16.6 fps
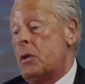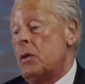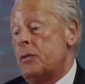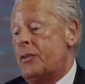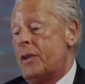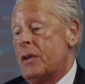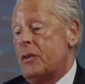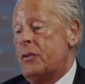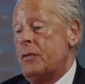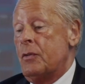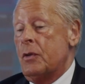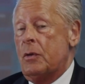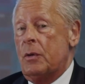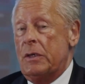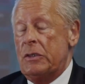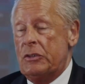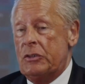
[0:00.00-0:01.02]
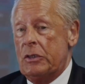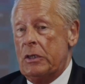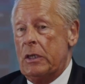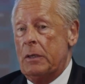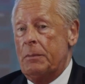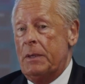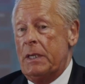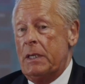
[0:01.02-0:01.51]
context of the question,
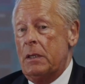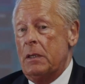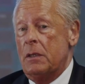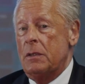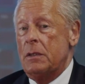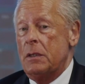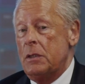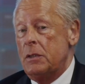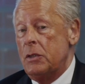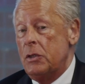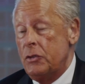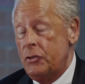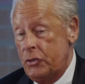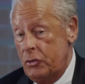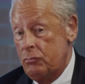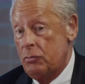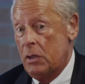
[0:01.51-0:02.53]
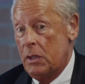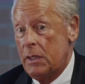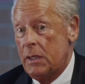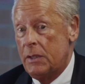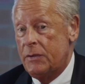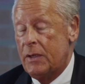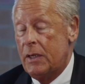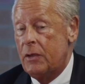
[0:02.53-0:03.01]
I mean, as you rightly
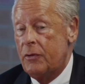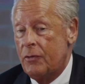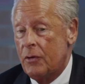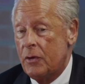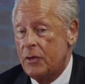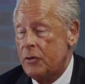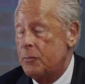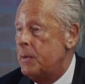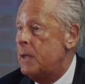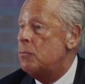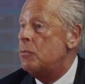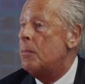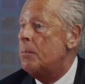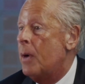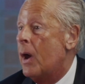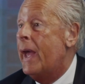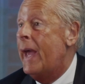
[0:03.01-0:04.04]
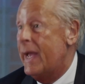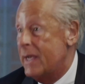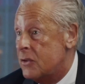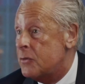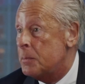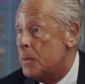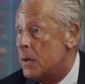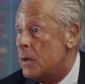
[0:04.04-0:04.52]
identified, it's being run by
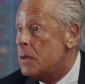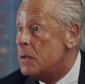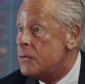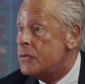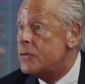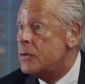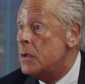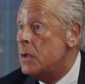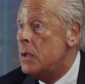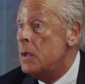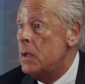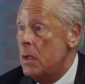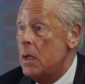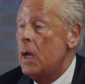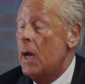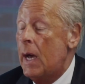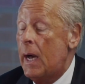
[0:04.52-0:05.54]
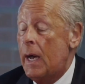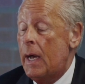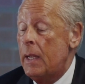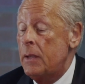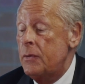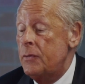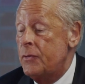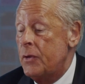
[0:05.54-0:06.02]
experts,
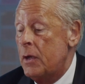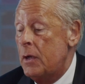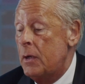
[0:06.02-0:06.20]
and